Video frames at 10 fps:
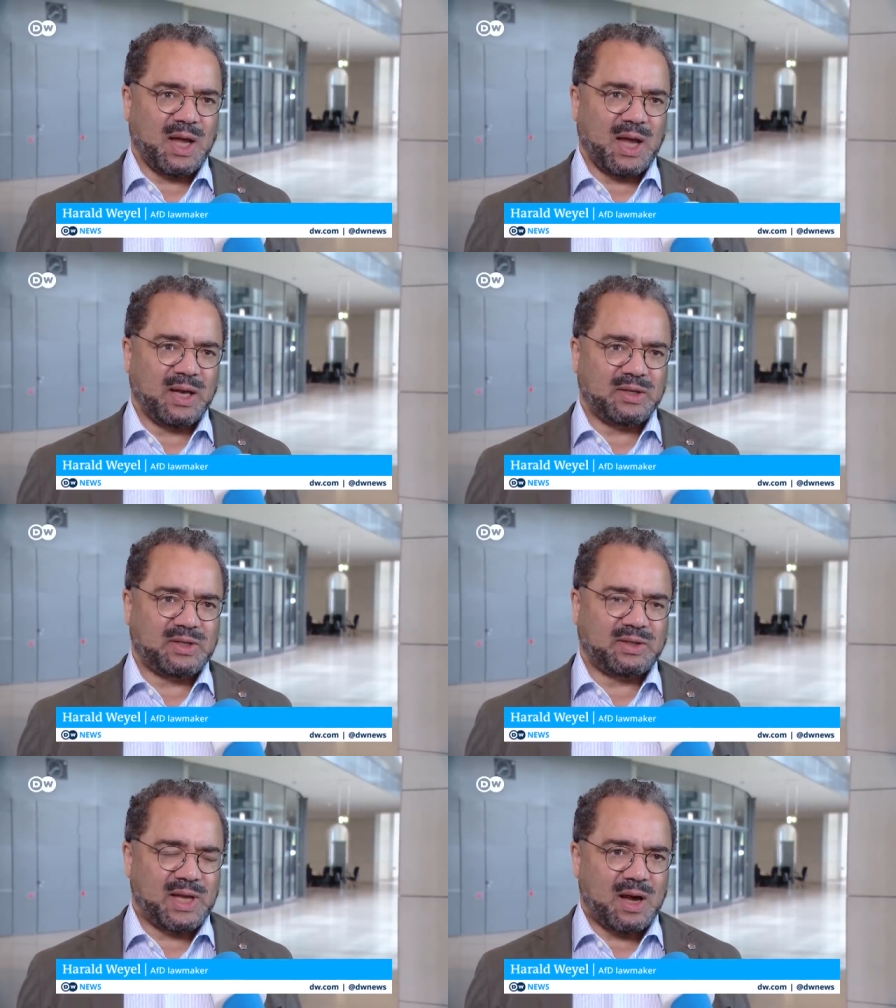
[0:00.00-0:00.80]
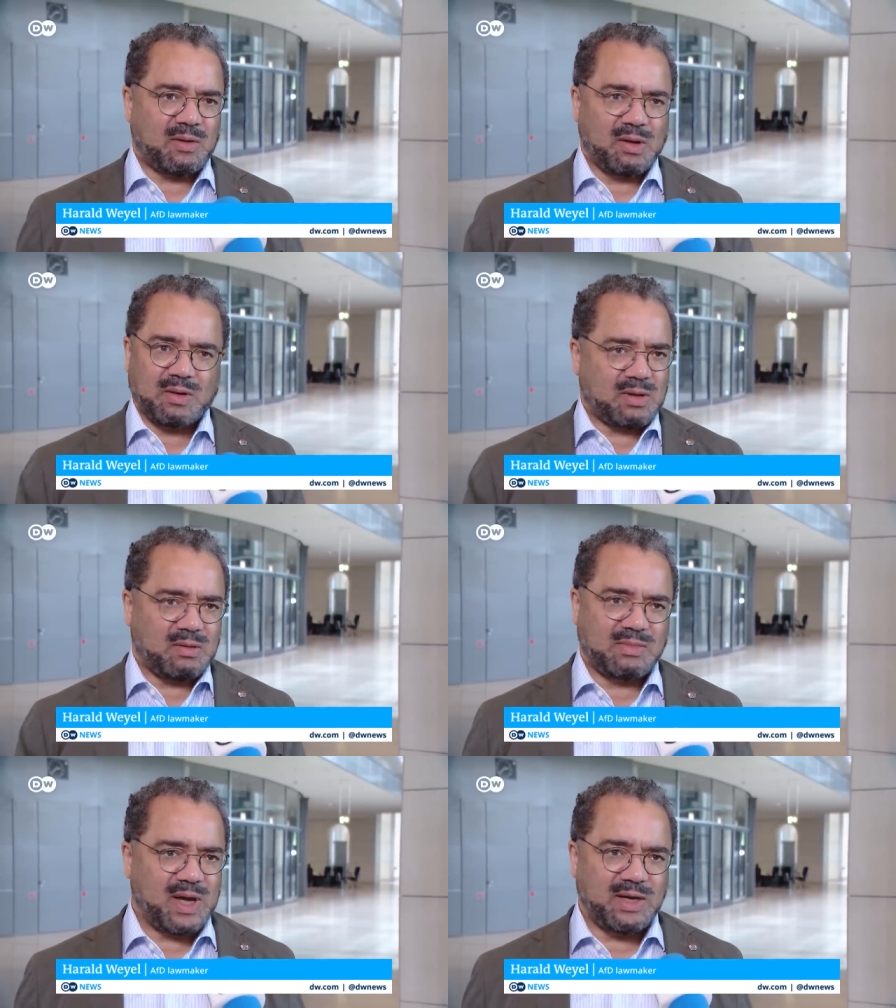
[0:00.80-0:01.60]
and they are
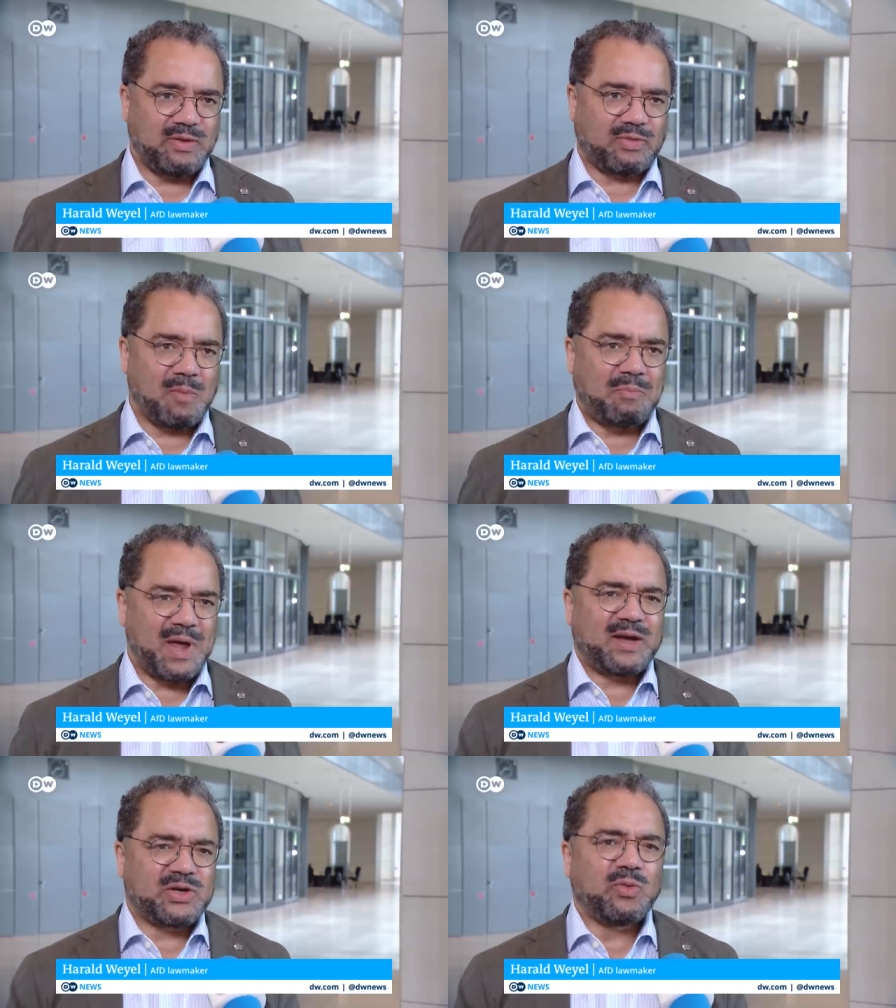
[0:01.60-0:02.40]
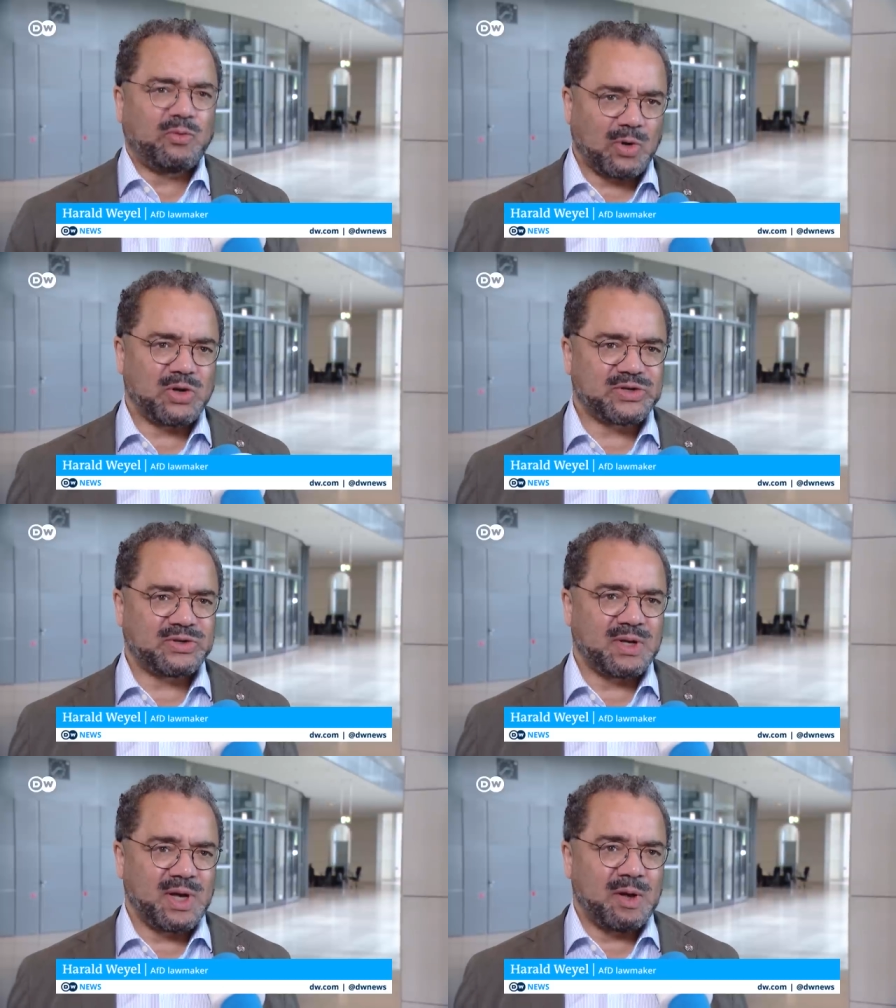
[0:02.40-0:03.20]
getting from bad to
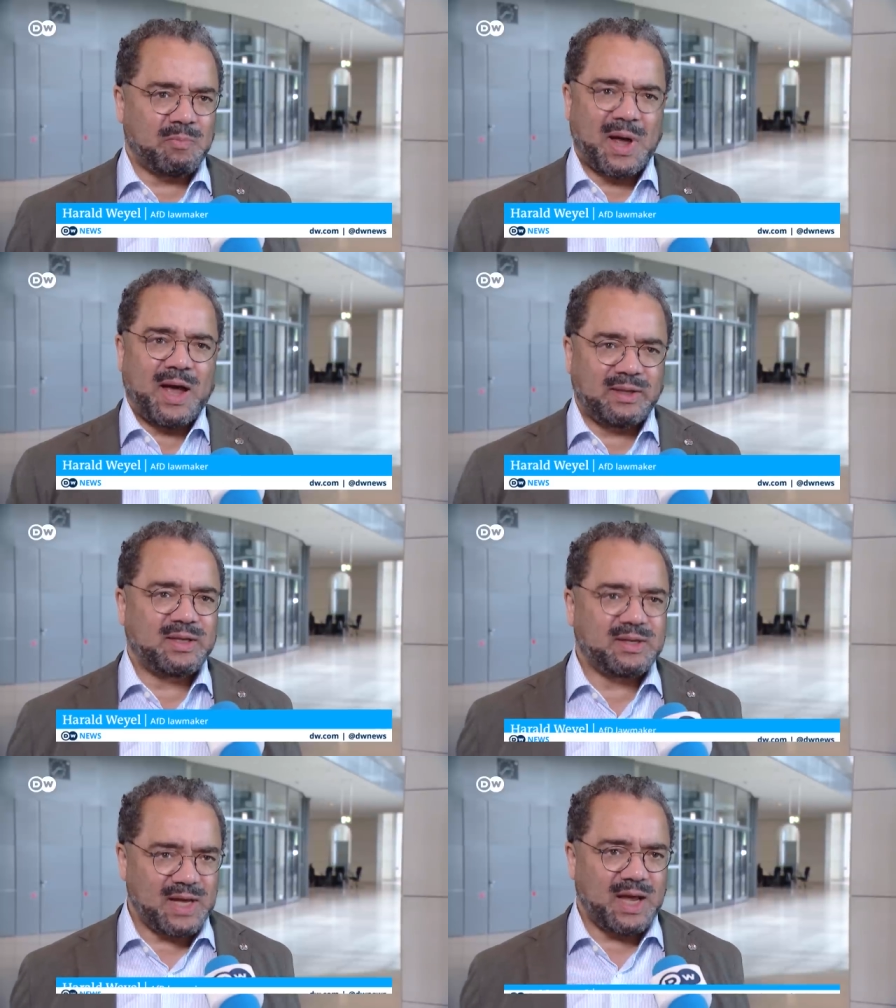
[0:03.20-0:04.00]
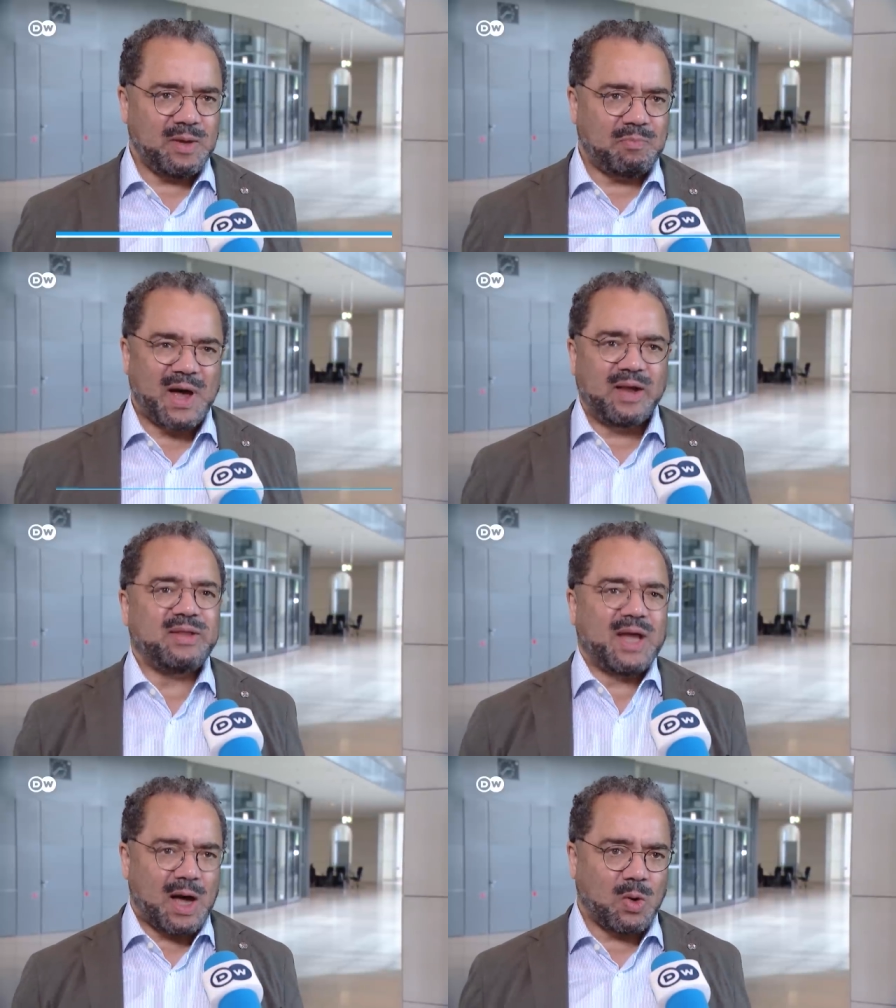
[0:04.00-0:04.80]
worse by the day, by
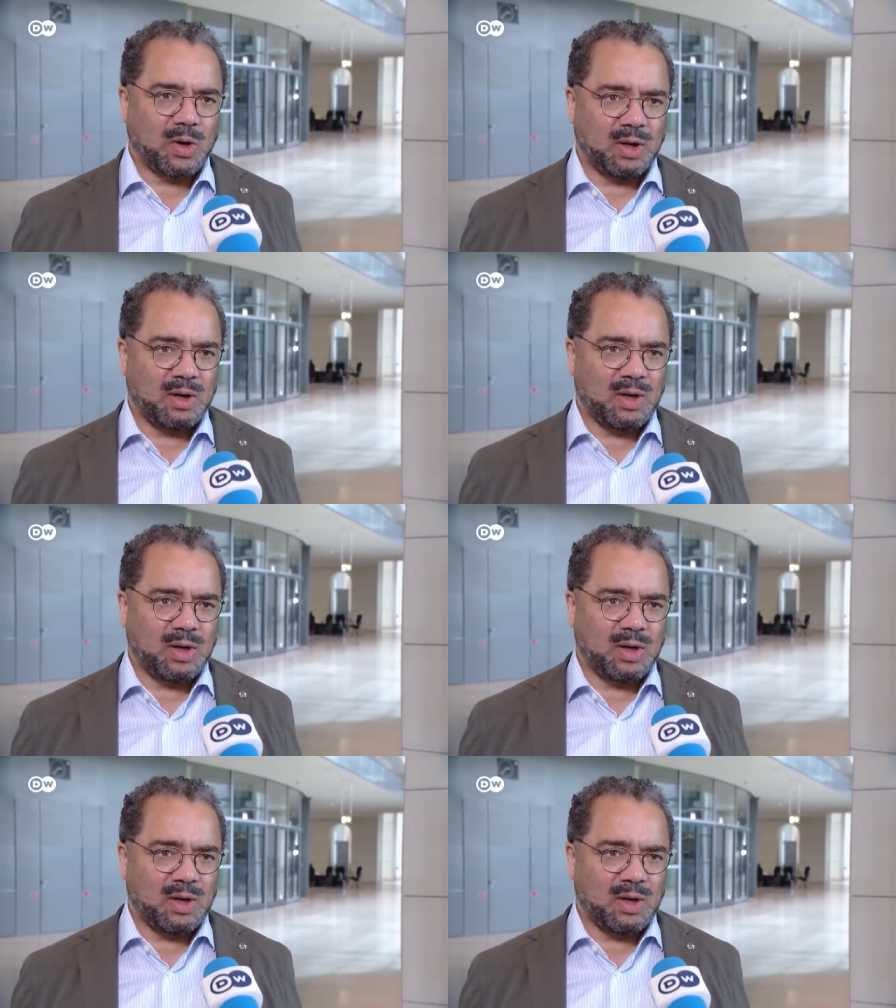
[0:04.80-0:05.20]
the hour.